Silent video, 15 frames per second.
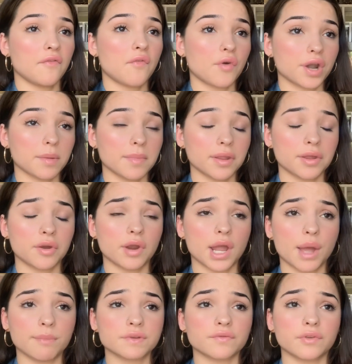40
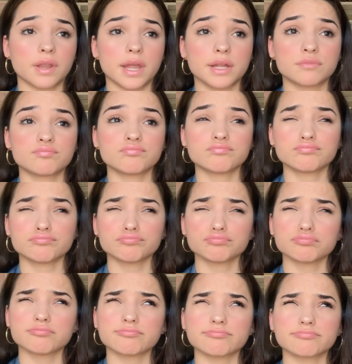milligrams for like
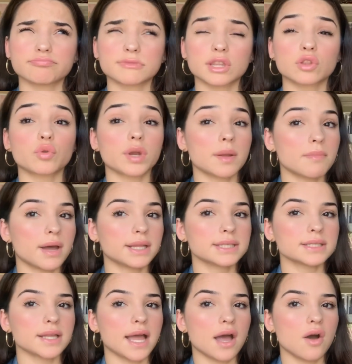3
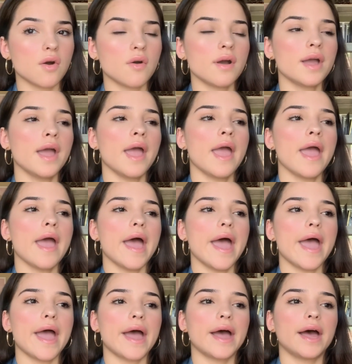months now.
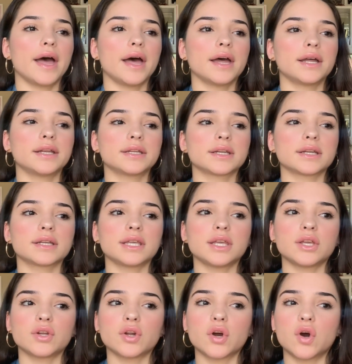And,
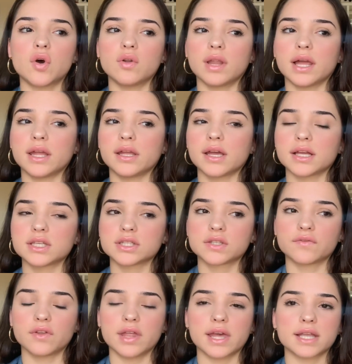you know, like, I
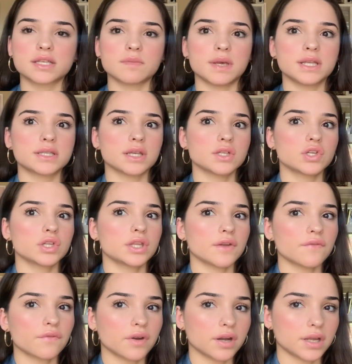just feel like it's made such a
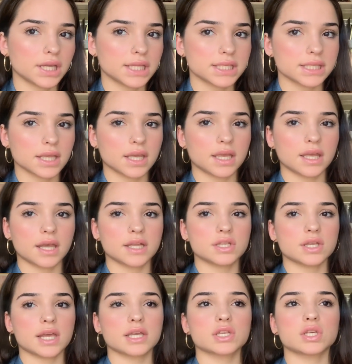difference. Like, I
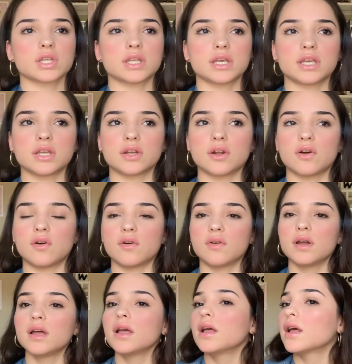actually, you know,
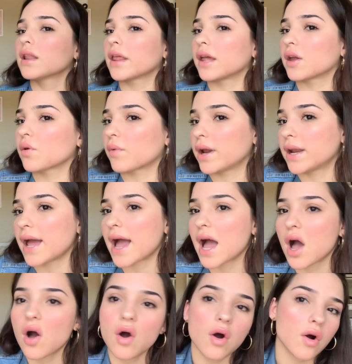like right
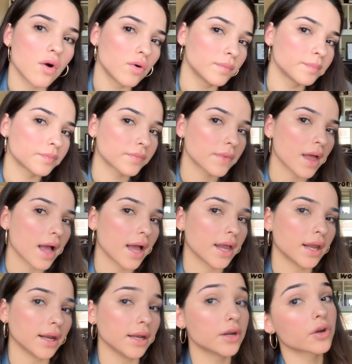now,
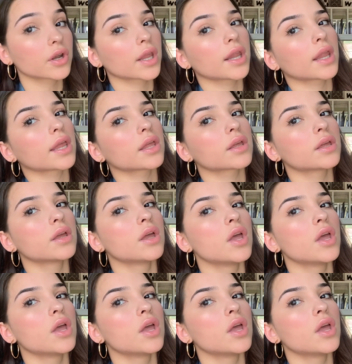I literally like